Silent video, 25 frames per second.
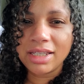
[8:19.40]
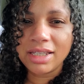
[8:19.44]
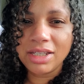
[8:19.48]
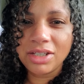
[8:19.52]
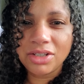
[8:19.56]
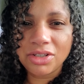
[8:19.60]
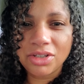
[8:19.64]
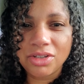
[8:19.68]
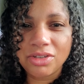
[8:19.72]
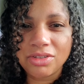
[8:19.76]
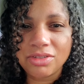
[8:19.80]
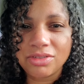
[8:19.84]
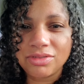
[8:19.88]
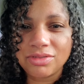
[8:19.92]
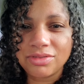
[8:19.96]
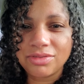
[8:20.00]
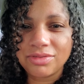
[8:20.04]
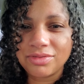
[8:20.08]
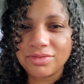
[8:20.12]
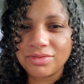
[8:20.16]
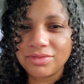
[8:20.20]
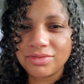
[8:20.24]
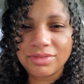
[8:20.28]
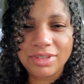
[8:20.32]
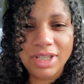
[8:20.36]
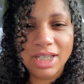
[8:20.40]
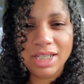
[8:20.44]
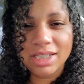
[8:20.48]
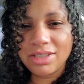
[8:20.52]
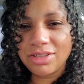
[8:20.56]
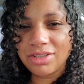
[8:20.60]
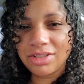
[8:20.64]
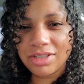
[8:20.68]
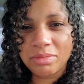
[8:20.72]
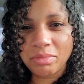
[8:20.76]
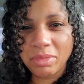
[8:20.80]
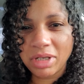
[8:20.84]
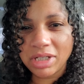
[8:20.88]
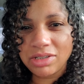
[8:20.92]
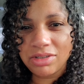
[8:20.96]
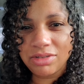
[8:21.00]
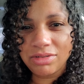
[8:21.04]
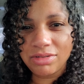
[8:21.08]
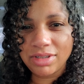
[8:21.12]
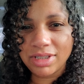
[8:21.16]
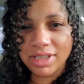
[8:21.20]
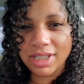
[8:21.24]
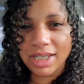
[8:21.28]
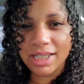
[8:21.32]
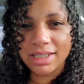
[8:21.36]
you know, that's just my
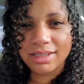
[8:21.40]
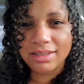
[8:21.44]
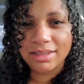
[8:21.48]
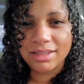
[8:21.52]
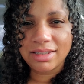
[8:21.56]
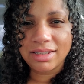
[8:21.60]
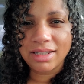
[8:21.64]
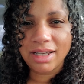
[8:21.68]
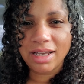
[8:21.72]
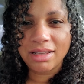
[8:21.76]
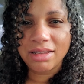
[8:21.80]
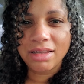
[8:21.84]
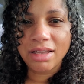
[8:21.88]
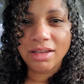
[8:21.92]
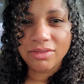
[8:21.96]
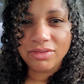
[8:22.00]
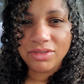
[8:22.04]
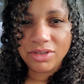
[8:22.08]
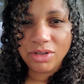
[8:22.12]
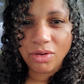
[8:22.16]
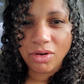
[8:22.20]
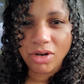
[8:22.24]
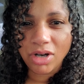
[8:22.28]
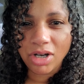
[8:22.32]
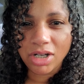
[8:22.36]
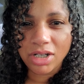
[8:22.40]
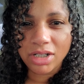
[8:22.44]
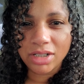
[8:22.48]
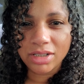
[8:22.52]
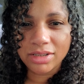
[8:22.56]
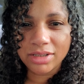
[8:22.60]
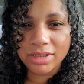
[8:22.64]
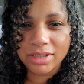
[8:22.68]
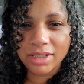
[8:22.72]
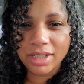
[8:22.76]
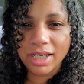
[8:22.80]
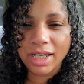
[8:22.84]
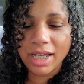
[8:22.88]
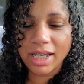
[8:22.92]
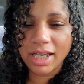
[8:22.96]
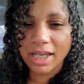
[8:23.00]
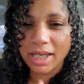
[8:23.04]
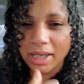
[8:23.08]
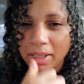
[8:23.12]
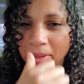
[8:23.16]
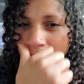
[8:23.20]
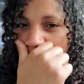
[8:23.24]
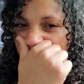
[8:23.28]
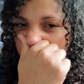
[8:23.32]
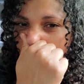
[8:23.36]
2 cents. I love you all.
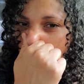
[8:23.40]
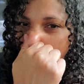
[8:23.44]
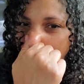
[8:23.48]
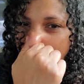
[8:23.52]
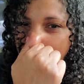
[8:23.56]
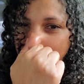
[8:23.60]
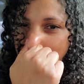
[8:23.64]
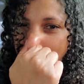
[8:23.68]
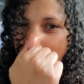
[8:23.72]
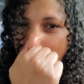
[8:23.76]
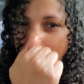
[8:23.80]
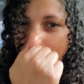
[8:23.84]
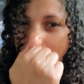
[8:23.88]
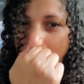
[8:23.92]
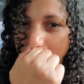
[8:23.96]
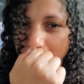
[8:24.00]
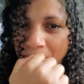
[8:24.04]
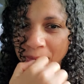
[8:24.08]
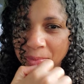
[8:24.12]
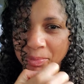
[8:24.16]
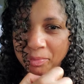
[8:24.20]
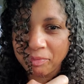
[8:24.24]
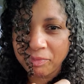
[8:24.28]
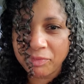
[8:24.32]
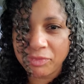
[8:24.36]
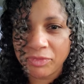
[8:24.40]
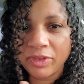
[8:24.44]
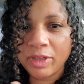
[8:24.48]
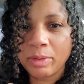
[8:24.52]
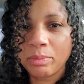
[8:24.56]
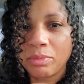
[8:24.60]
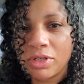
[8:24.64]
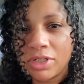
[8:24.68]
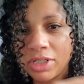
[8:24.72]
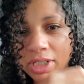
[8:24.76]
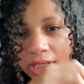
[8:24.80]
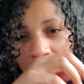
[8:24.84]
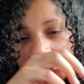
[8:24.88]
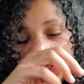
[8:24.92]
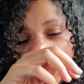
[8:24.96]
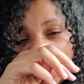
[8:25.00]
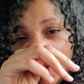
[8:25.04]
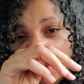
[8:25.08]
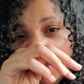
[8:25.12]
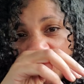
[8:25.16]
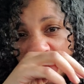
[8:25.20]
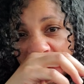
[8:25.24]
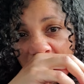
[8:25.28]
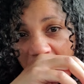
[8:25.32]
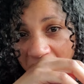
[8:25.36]
The
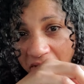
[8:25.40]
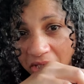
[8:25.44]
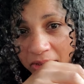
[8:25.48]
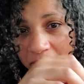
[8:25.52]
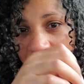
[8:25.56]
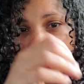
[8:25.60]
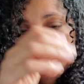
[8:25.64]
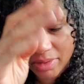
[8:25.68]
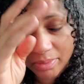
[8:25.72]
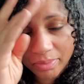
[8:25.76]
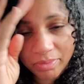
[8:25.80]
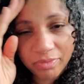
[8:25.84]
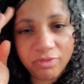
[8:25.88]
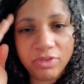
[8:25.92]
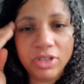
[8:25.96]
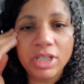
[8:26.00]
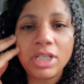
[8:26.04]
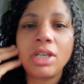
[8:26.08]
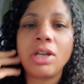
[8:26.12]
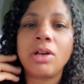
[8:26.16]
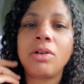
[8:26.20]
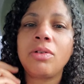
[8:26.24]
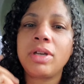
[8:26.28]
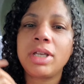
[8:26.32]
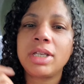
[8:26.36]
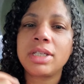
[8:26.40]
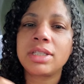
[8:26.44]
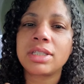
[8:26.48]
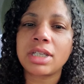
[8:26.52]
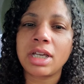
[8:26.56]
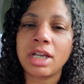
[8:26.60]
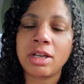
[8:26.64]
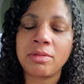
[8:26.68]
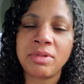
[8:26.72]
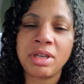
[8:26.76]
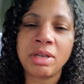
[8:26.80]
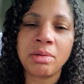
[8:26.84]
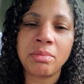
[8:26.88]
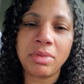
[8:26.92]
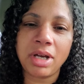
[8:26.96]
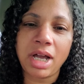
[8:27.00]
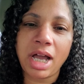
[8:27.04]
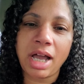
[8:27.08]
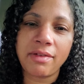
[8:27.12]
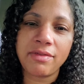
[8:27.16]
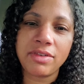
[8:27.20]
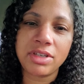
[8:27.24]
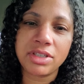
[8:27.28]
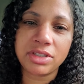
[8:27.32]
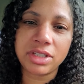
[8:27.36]
protection work video is coming, but
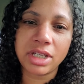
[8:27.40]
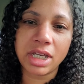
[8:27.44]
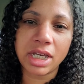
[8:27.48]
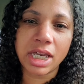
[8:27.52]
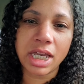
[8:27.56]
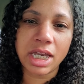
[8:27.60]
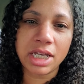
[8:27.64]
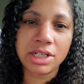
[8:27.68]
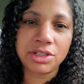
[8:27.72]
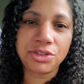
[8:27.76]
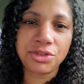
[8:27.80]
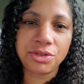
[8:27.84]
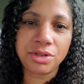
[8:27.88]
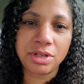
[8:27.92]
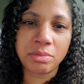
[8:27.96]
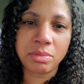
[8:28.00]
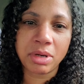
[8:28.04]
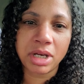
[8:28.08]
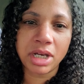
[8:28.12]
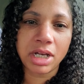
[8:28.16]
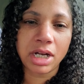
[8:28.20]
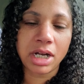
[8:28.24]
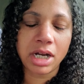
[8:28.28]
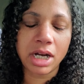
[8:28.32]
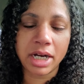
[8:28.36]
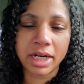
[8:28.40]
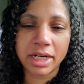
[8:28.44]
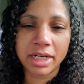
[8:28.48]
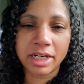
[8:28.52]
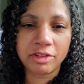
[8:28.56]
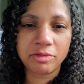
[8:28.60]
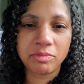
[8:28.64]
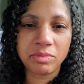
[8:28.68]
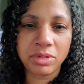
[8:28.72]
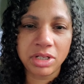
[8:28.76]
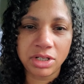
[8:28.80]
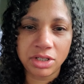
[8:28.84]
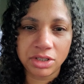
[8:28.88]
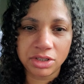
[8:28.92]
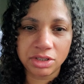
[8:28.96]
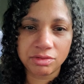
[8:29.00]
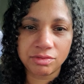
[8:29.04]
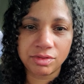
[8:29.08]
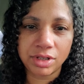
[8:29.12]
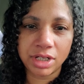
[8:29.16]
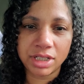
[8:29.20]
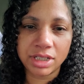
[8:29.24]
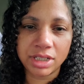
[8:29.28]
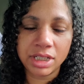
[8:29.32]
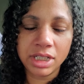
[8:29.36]
obviously I can't do it in my car, and I've been on
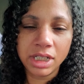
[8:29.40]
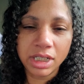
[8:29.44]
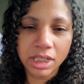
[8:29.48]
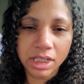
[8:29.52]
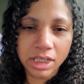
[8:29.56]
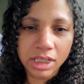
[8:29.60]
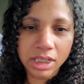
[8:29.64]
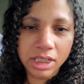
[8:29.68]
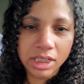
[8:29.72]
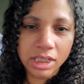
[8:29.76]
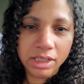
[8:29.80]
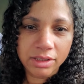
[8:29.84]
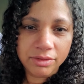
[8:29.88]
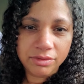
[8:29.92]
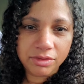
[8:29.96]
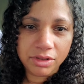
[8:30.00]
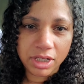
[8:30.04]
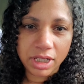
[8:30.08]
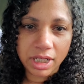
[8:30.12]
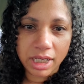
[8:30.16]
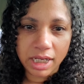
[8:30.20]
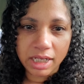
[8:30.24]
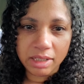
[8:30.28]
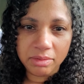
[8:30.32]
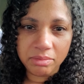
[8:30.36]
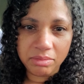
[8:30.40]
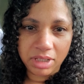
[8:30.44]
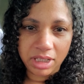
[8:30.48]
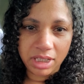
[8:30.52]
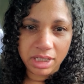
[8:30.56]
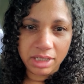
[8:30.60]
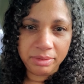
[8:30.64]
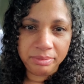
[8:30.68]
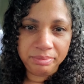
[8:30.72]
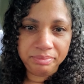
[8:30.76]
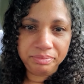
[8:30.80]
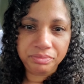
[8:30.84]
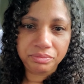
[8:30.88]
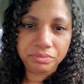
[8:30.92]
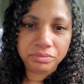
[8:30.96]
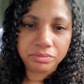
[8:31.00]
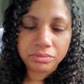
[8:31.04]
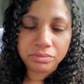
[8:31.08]
the run for a hot minute.